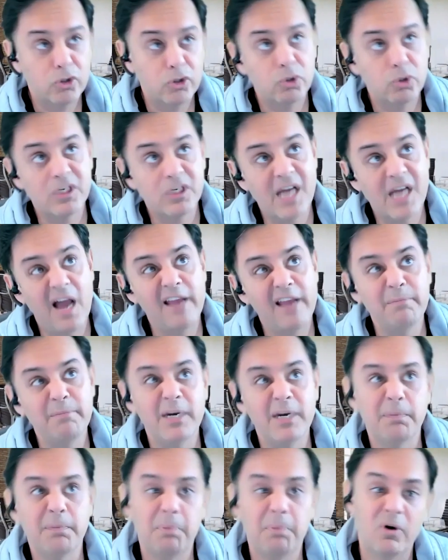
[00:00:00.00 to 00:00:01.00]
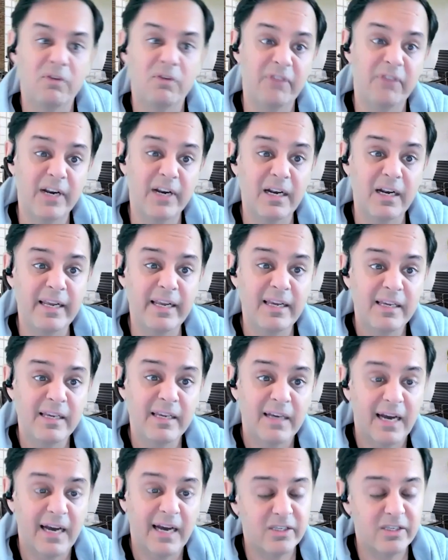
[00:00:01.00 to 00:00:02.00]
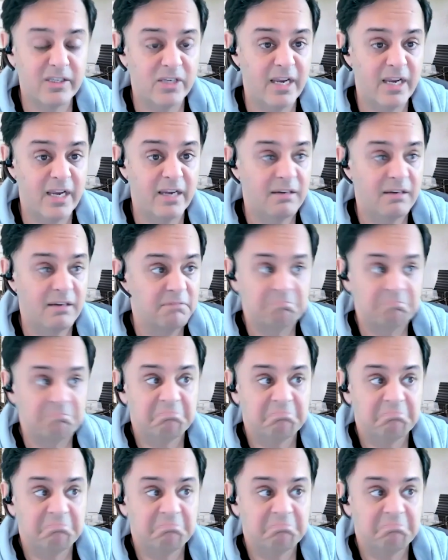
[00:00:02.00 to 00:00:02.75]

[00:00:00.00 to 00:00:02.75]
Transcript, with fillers: to time it perfectly, I'd say